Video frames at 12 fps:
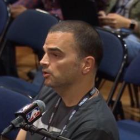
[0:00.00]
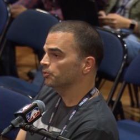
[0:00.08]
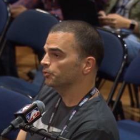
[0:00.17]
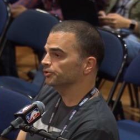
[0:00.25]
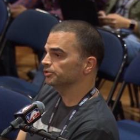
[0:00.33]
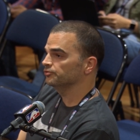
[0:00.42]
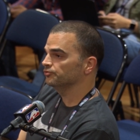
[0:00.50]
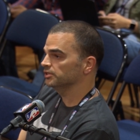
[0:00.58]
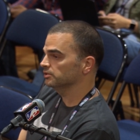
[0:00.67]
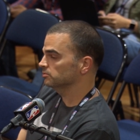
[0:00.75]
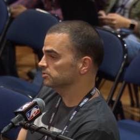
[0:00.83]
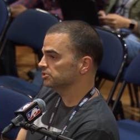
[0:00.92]
Or do you
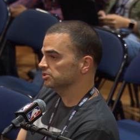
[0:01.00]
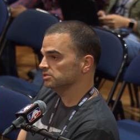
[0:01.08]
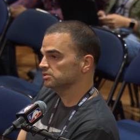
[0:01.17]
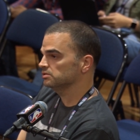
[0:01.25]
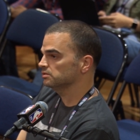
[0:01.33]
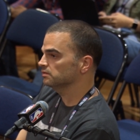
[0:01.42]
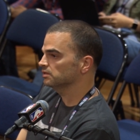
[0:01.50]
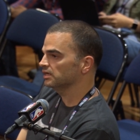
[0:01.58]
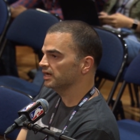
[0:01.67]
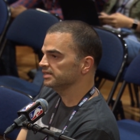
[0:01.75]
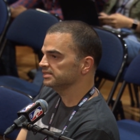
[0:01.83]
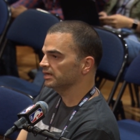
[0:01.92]
feel it was just the
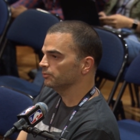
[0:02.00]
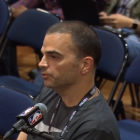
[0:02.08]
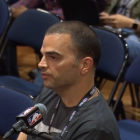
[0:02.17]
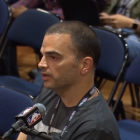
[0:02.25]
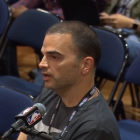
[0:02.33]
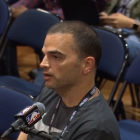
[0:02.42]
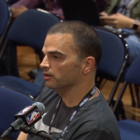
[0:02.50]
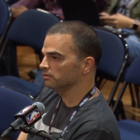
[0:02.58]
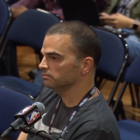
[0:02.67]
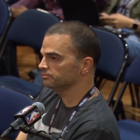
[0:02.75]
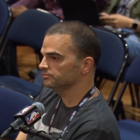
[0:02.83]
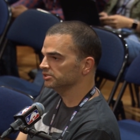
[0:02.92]
guys that were
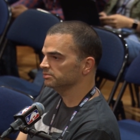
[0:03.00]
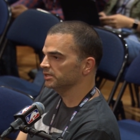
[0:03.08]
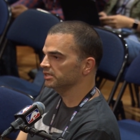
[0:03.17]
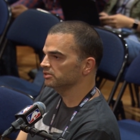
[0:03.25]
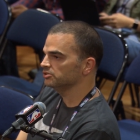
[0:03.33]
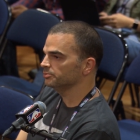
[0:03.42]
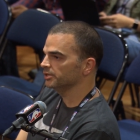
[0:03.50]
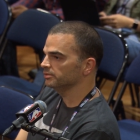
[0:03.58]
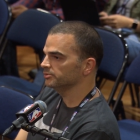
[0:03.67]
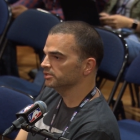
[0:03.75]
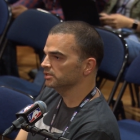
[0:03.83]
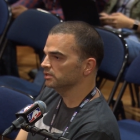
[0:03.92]
there just making too many
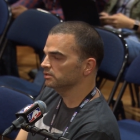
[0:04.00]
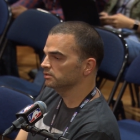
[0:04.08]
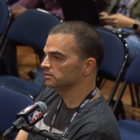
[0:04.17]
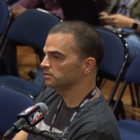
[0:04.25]
mistakes?